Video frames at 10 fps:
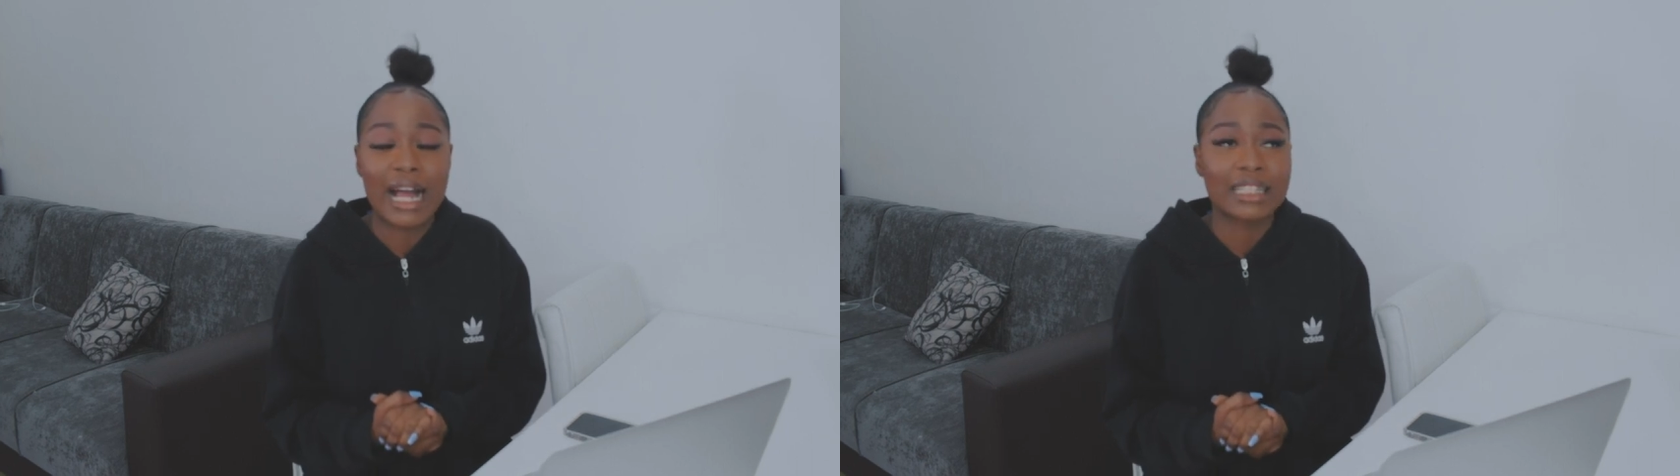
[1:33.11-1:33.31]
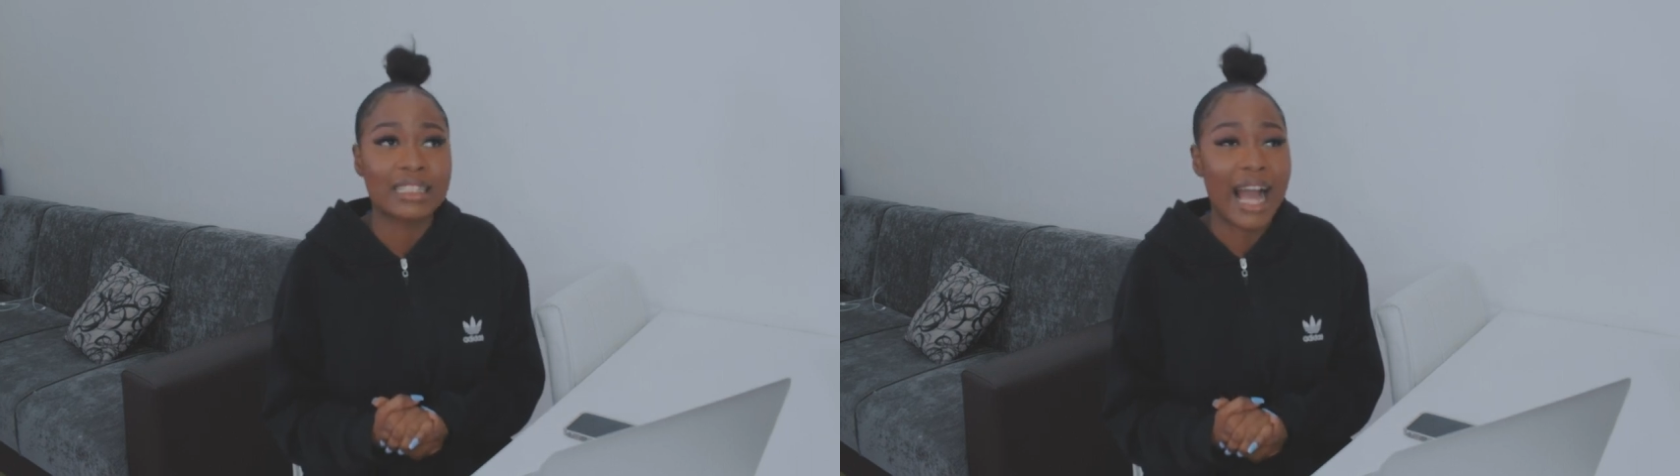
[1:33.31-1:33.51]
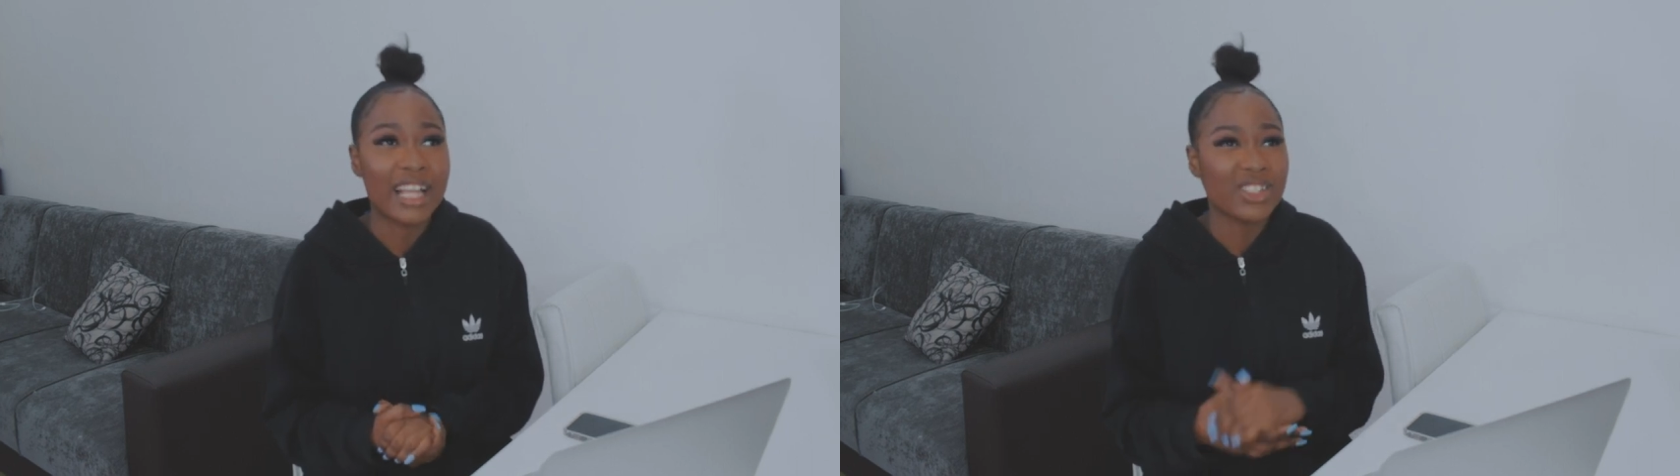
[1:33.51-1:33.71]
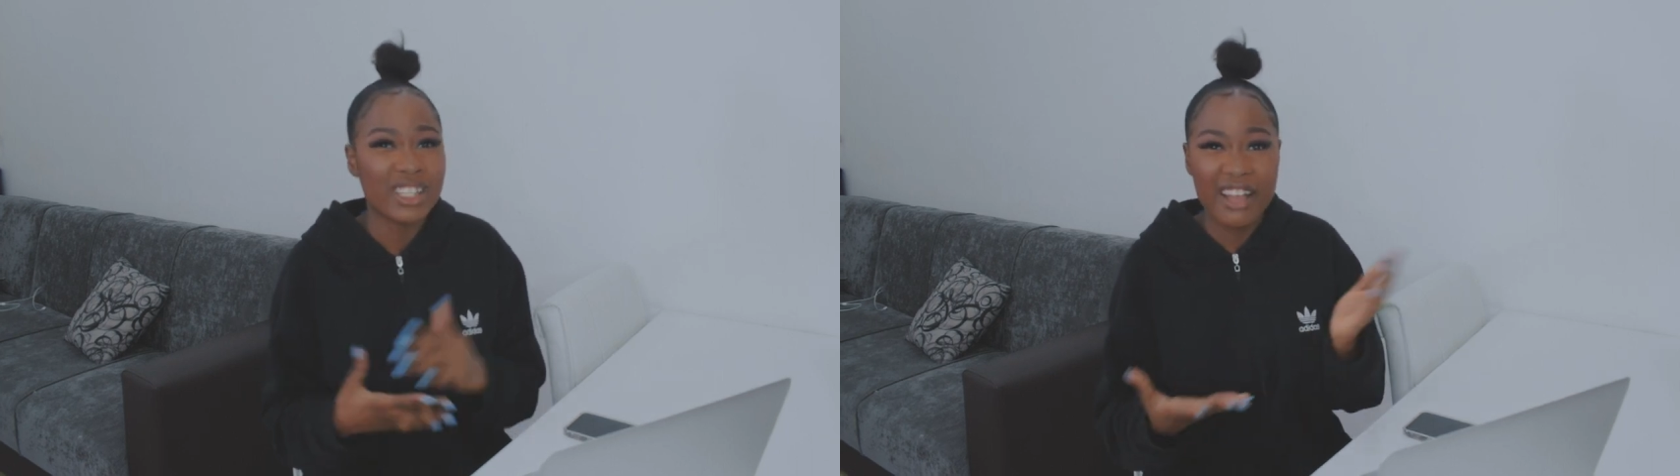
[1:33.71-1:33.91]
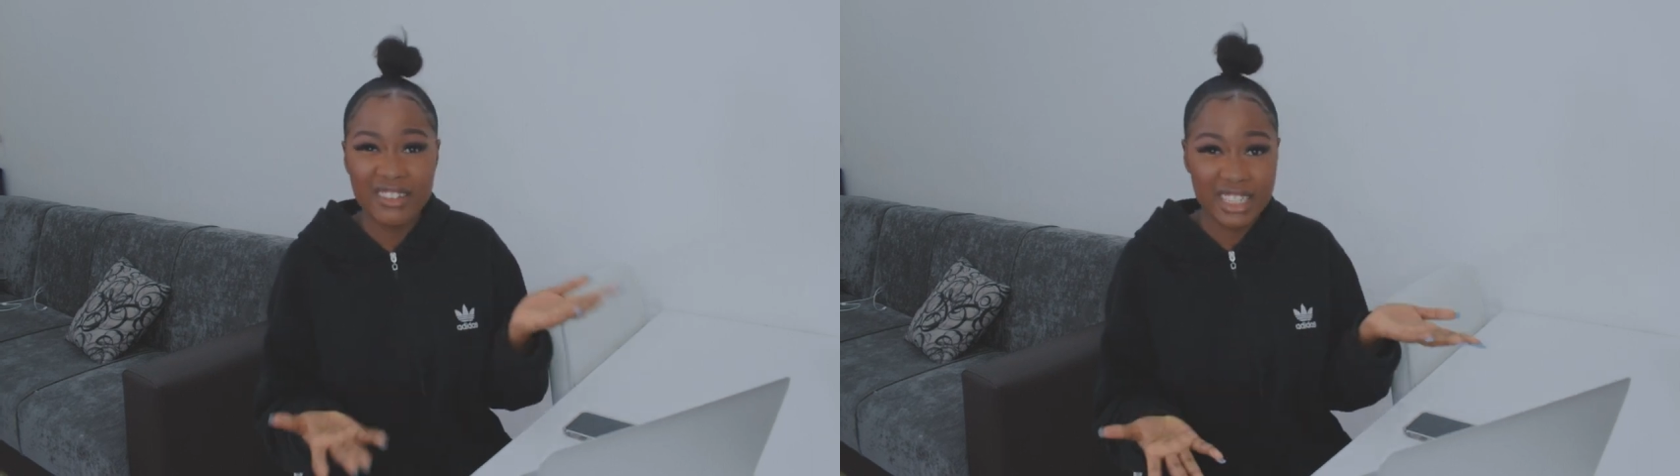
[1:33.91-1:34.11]
And I
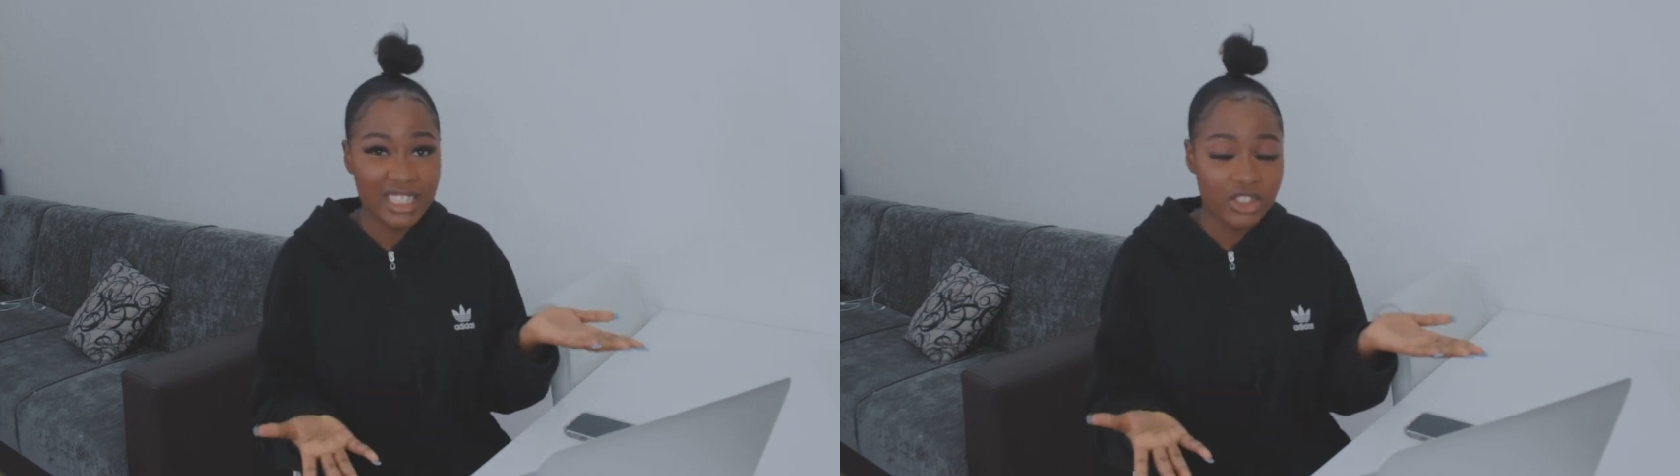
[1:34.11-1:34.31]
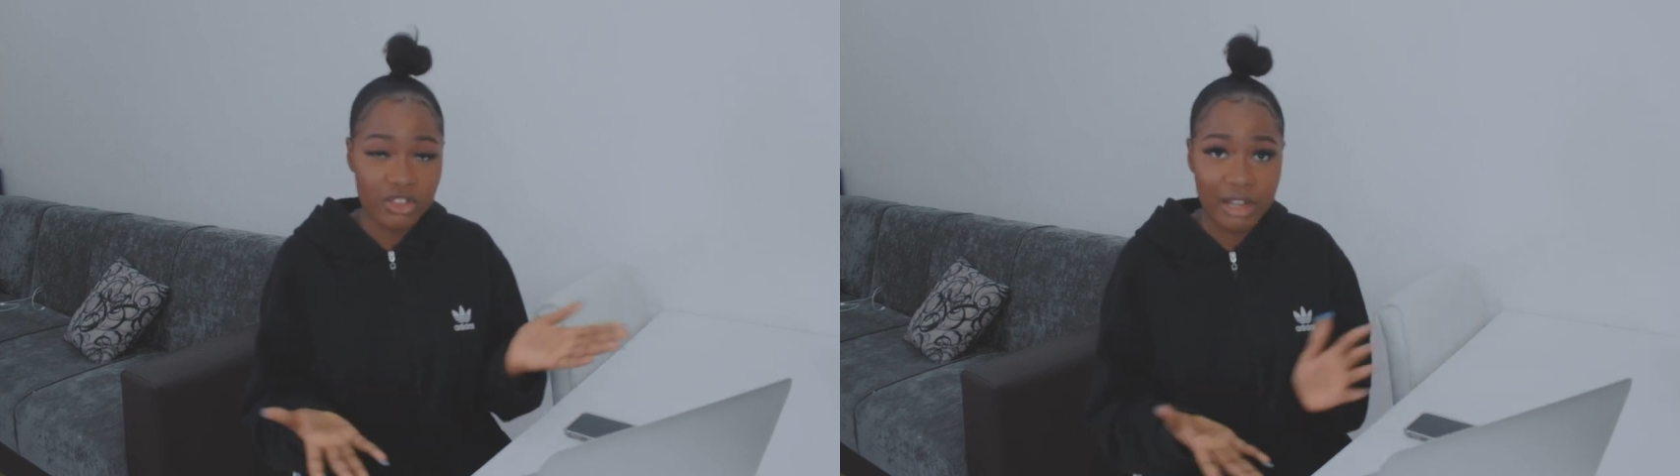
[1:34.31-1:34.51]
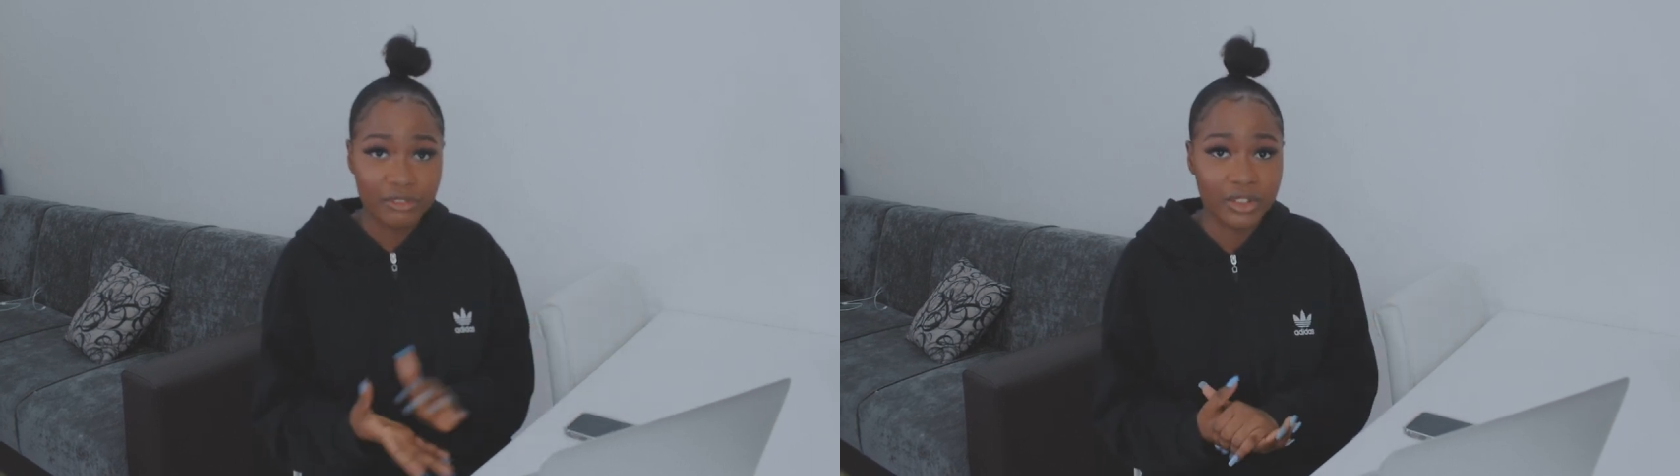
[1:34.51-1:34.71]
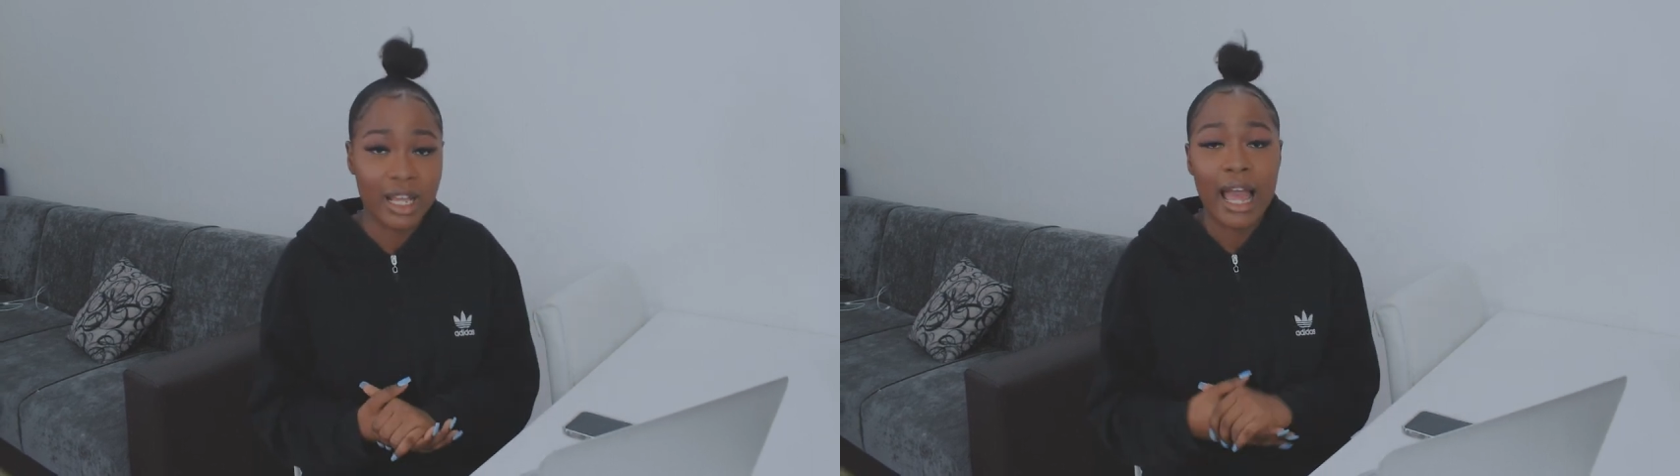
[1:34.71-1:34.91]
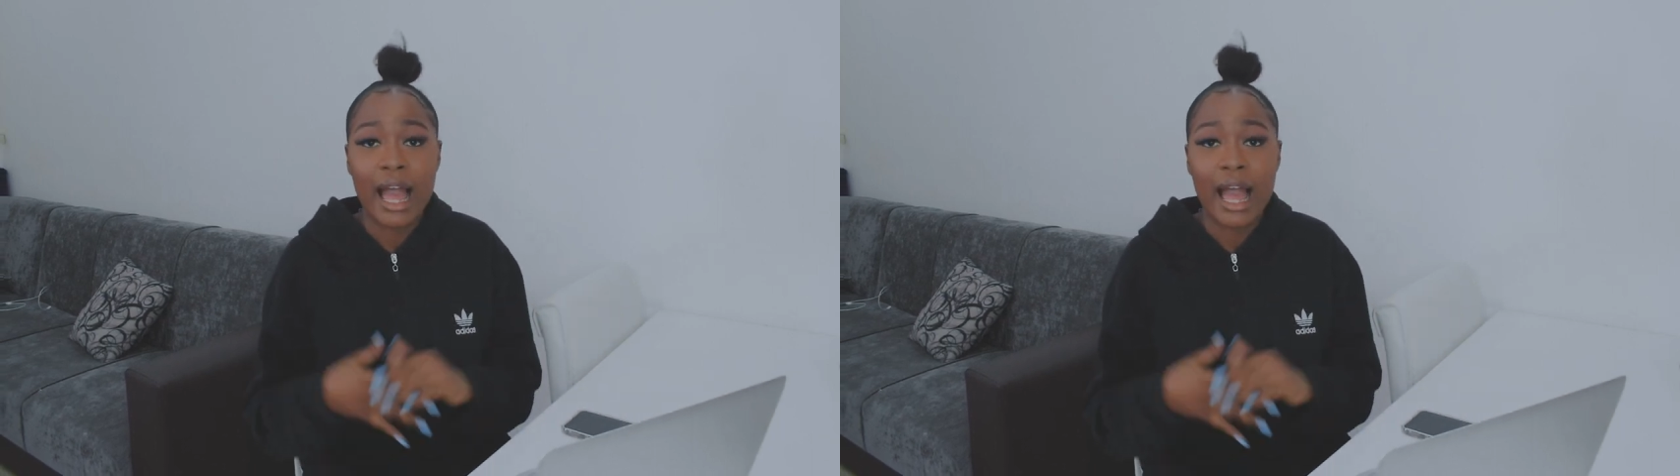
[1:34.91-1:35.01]
recently traveled